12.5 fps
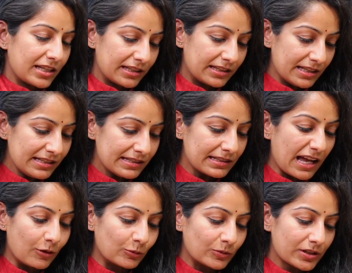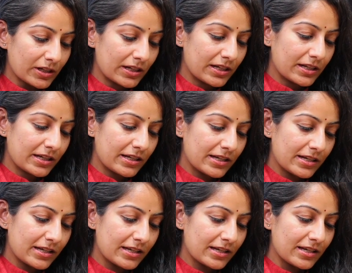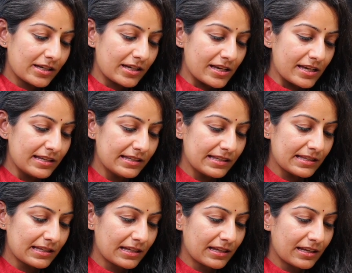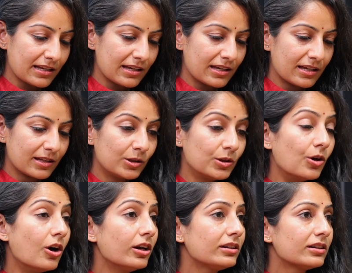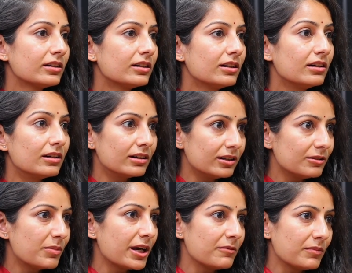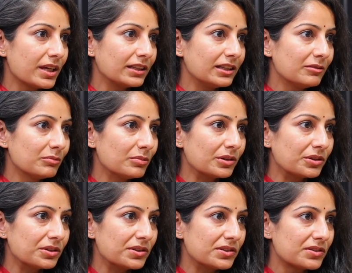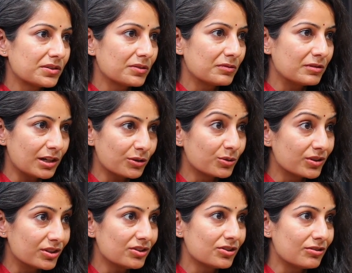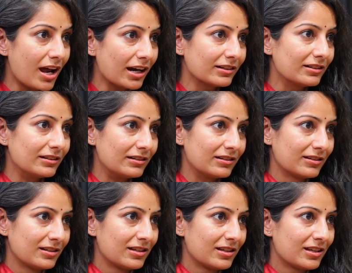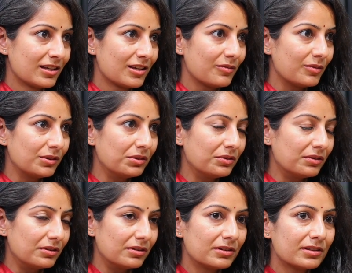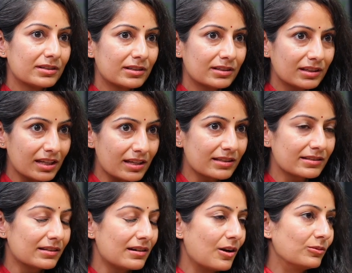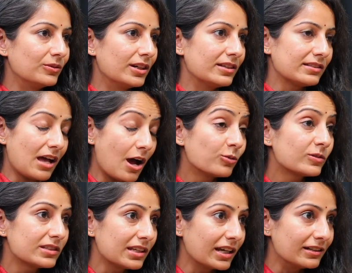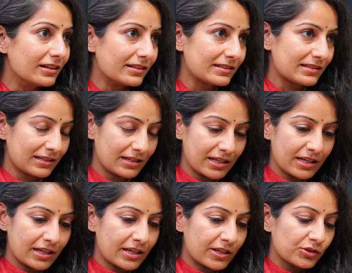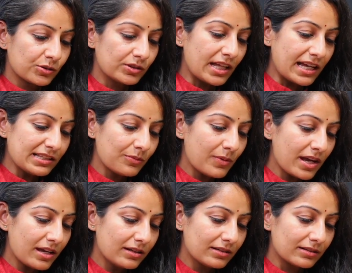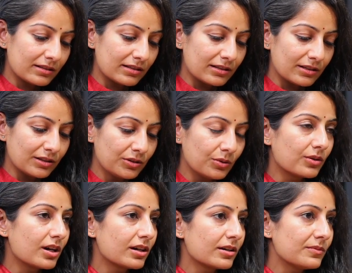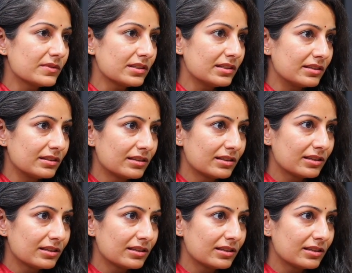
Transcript: this sound is not heard by many because we are too distracted with the things around us, outside us. So that's where yoga comes in.